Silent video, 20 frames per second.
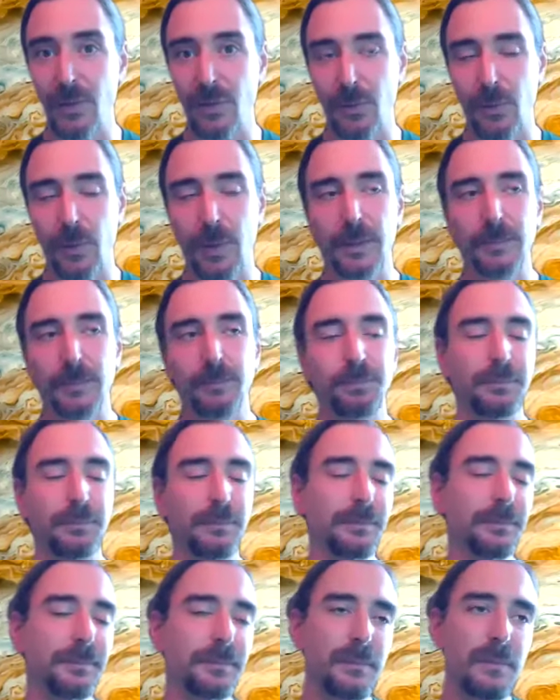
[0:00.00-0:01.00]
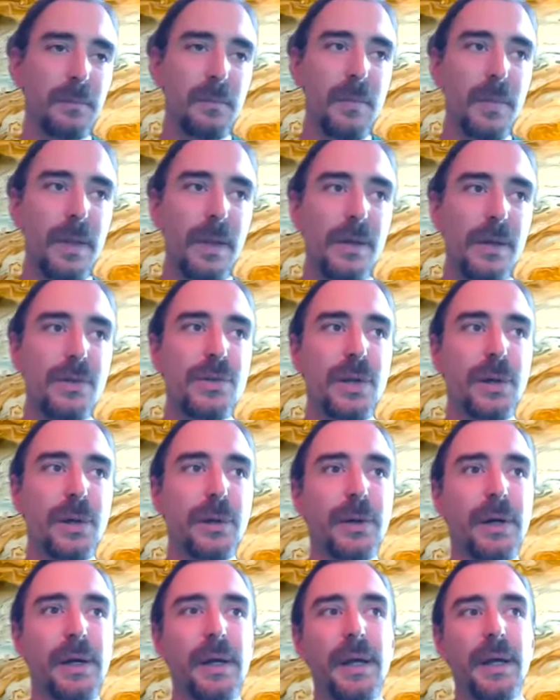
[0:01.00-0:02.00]
for it.
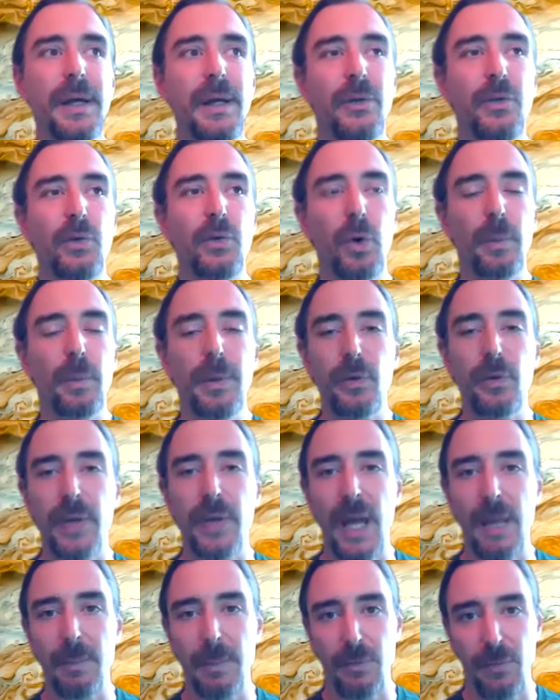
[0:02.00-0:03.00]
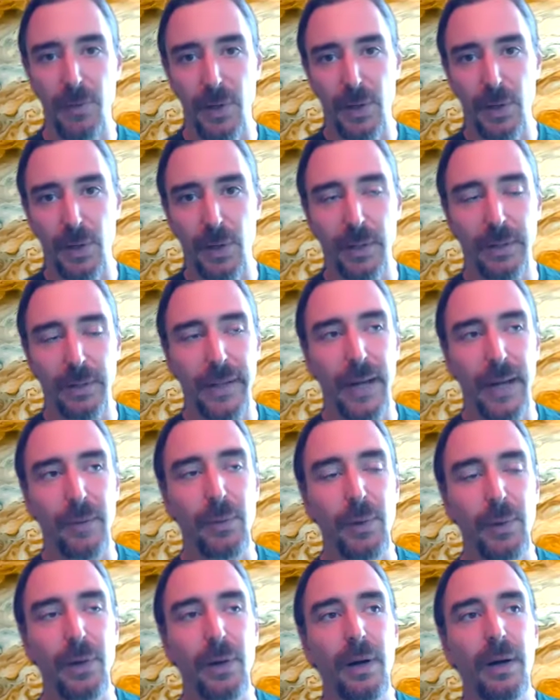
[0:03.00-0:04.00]
So the Scorpios can be very good in that
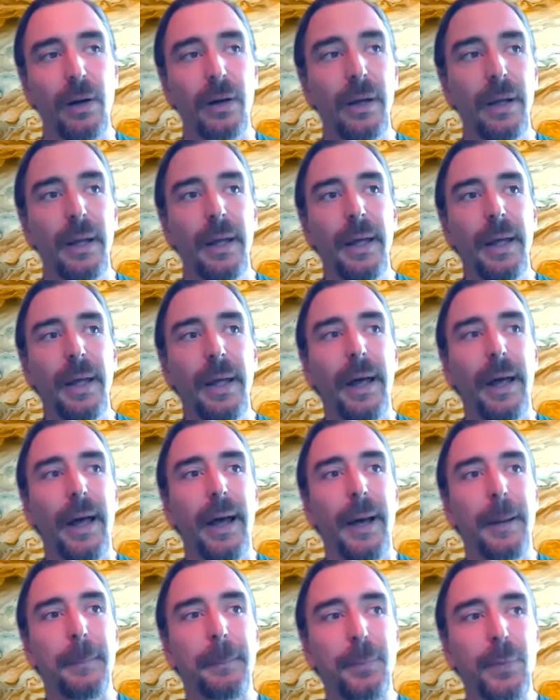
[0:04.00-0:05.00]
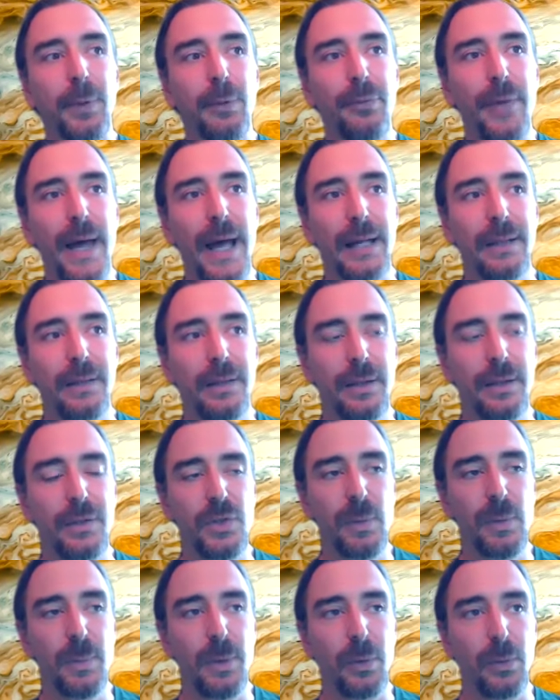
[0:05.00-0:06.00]
regard. The fact that
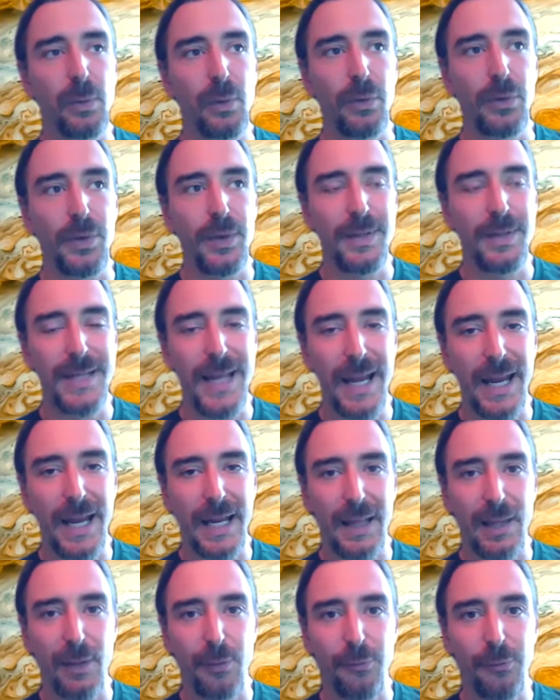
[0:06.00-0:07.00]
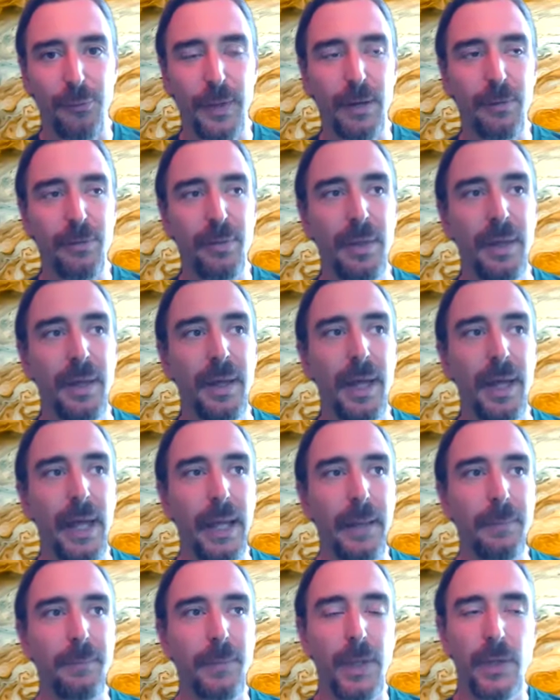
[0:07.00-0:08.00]
Jupiter rules the second and the fifth,
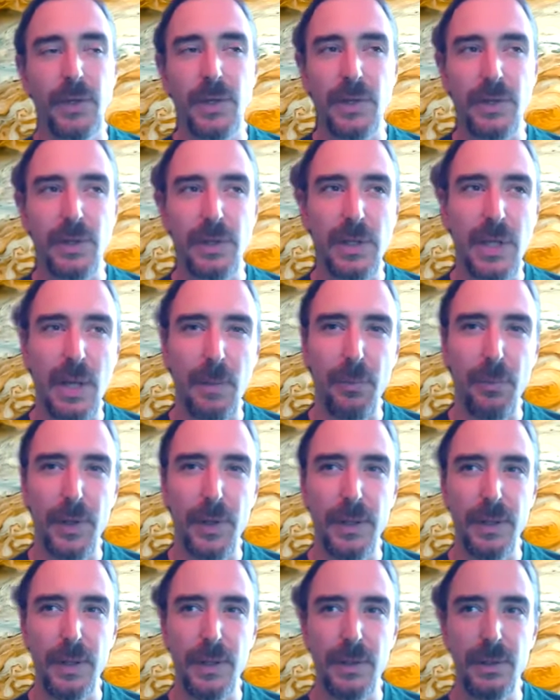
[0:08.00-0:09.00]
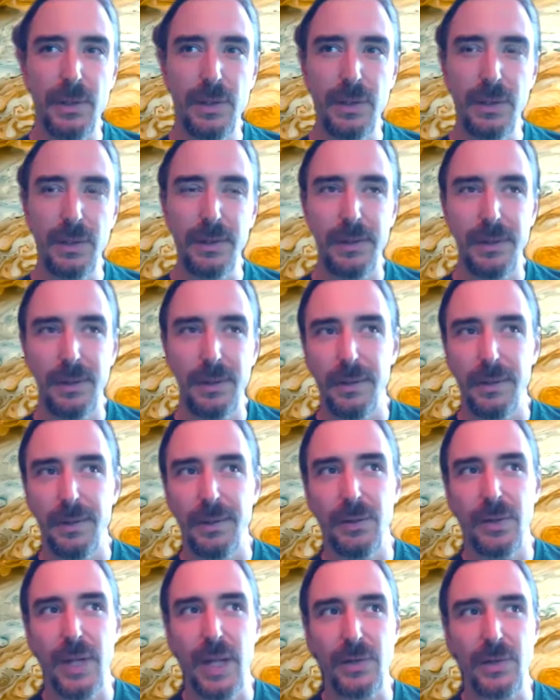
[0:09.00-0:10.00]
this isn't something that's
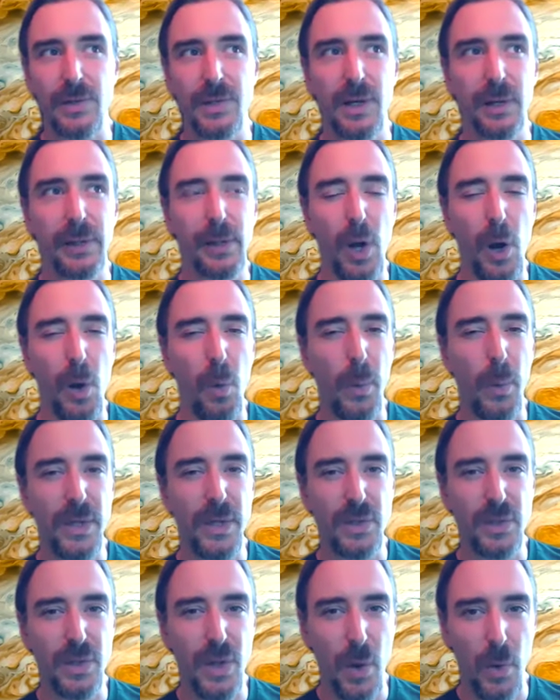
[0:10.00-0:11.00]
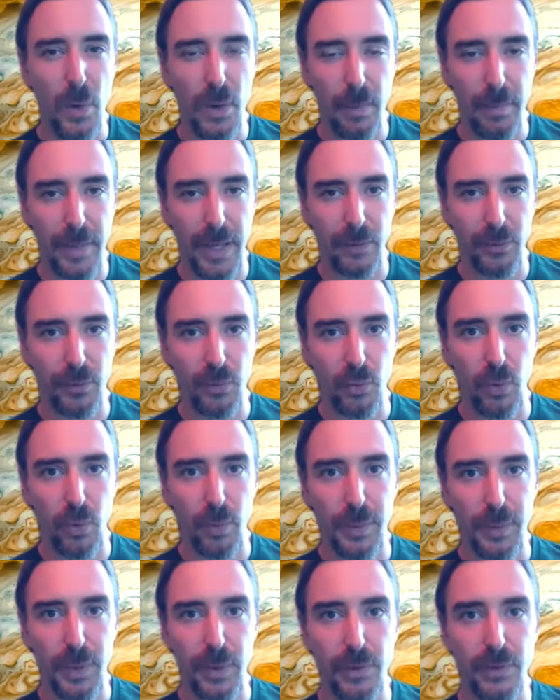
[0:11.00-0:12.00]
necessarily always known about
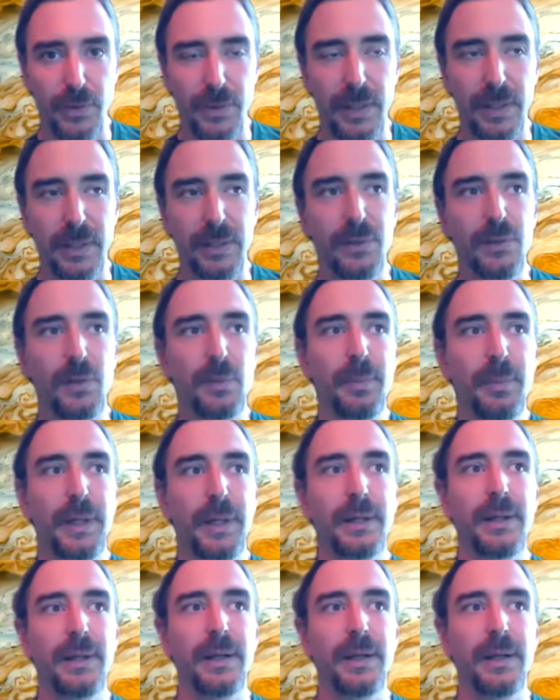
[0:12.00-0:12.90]
Scorpio ascendants, but